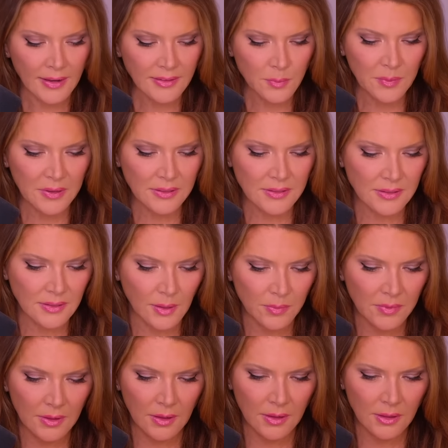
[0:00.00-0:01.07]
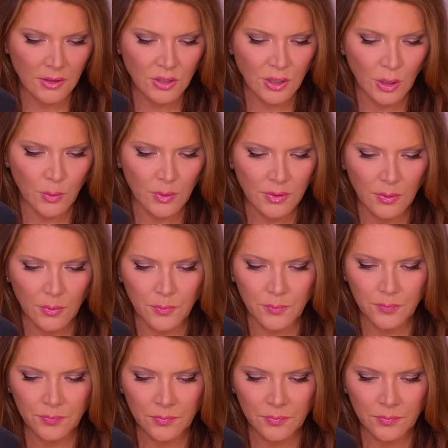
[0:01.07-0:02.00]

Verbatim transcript: that's because of something I'm going to share with you.